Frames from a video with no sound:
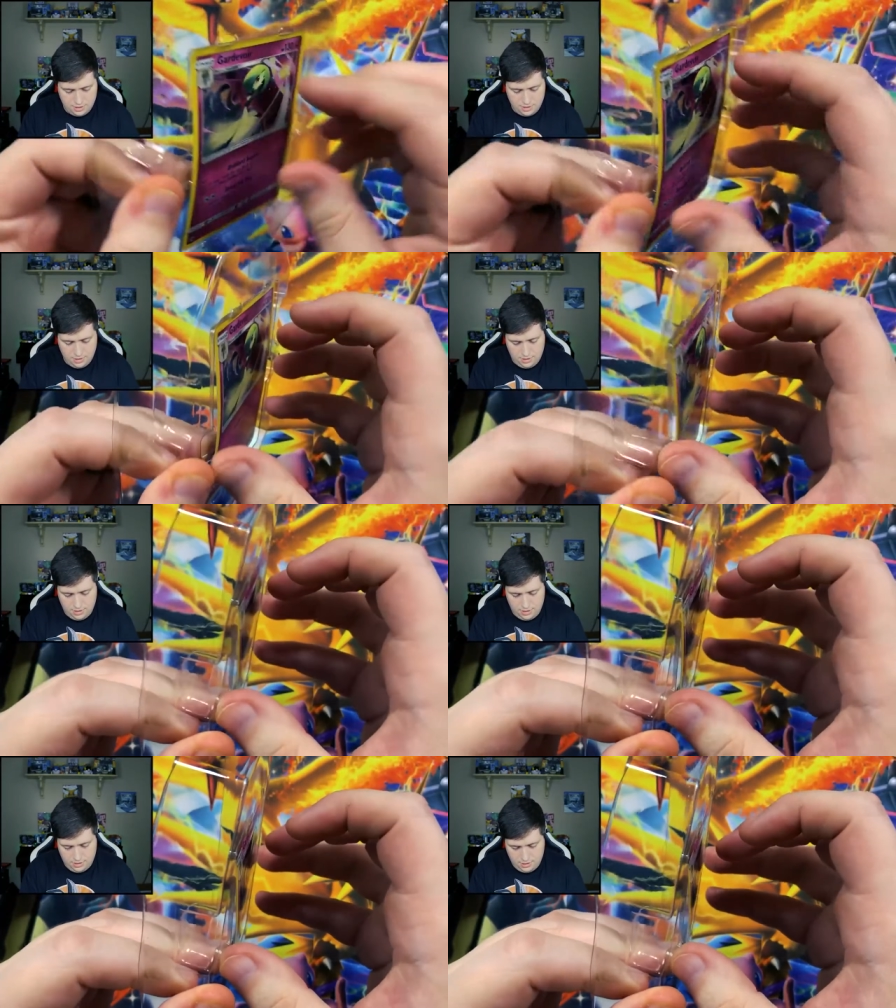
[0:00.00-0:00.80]

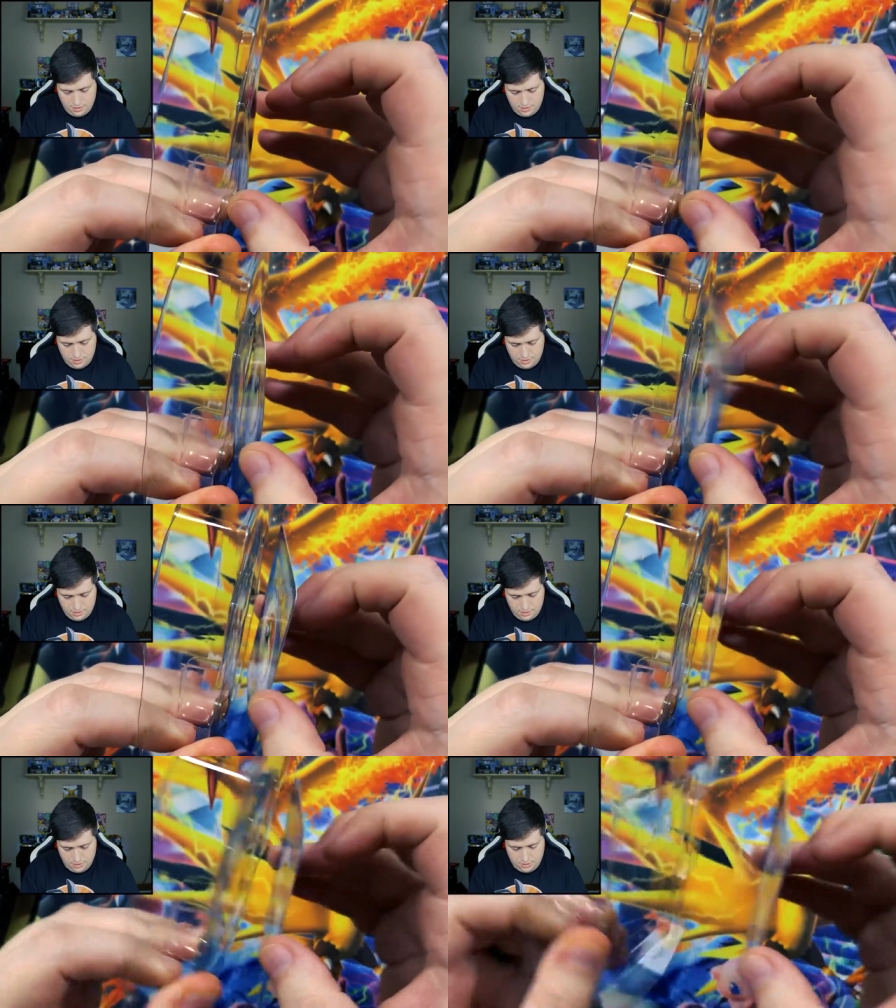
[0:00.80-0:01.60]
Uh,
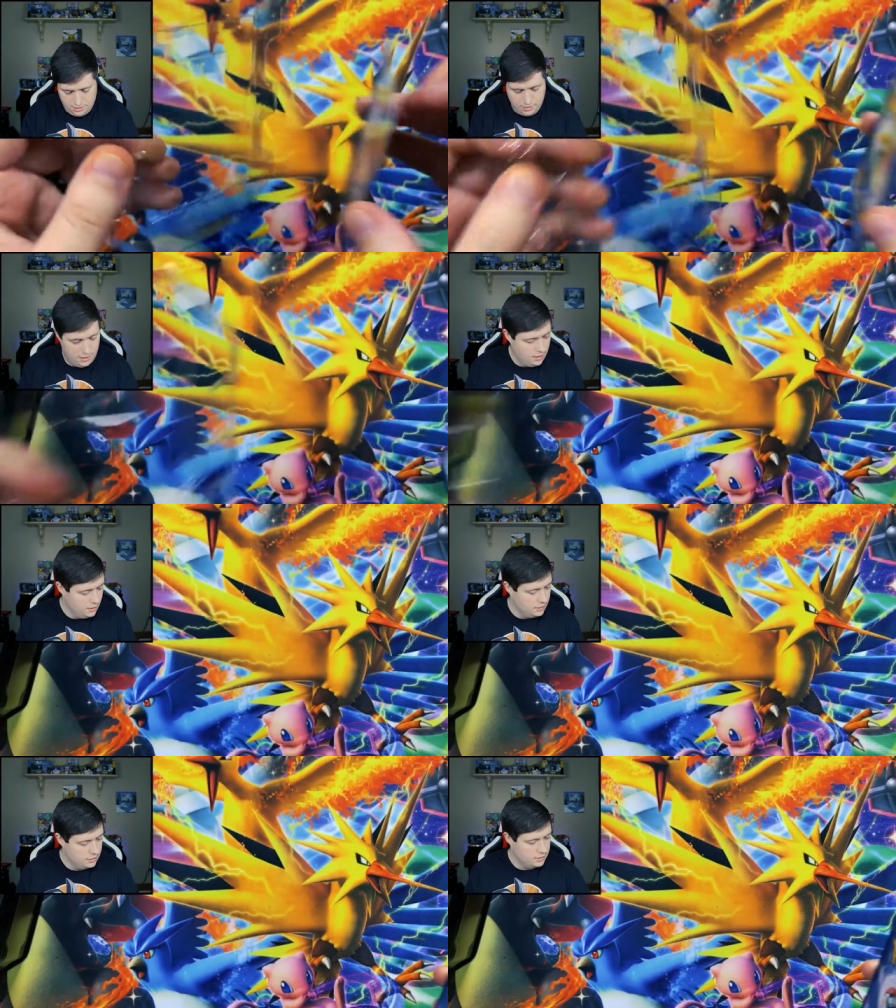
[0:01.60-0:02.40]
see
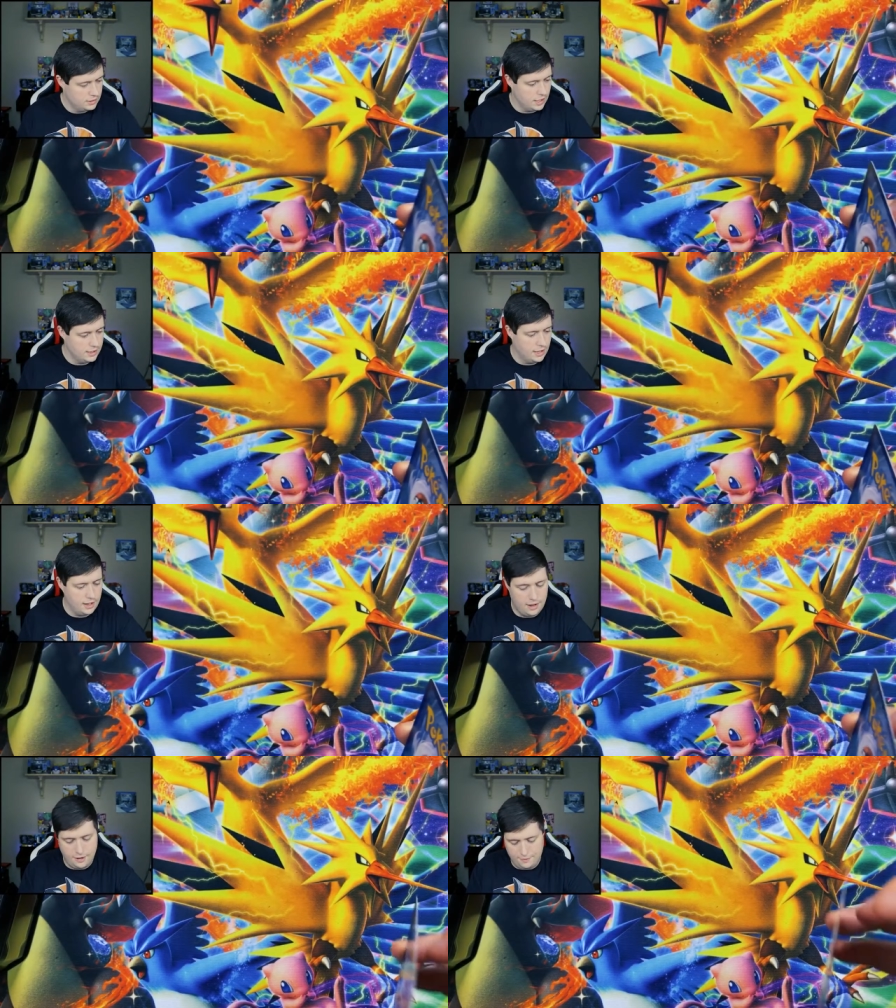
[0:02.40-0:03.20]
here, slide that
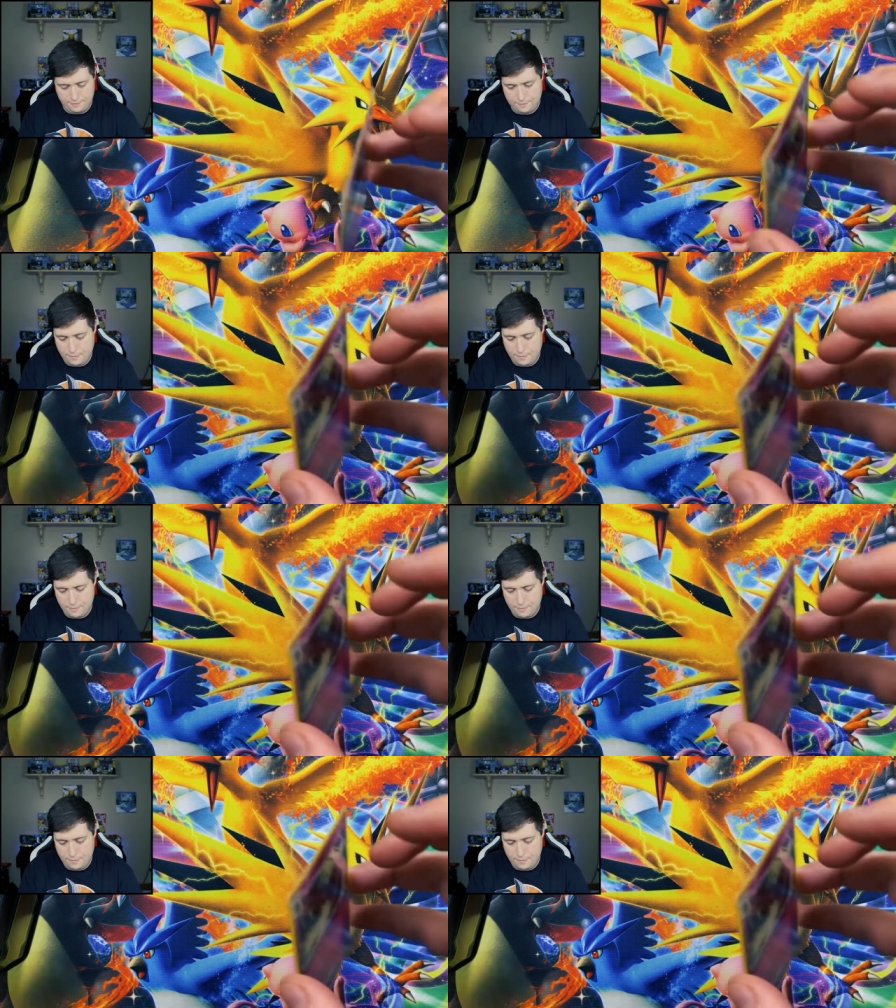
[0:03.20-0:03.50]
out.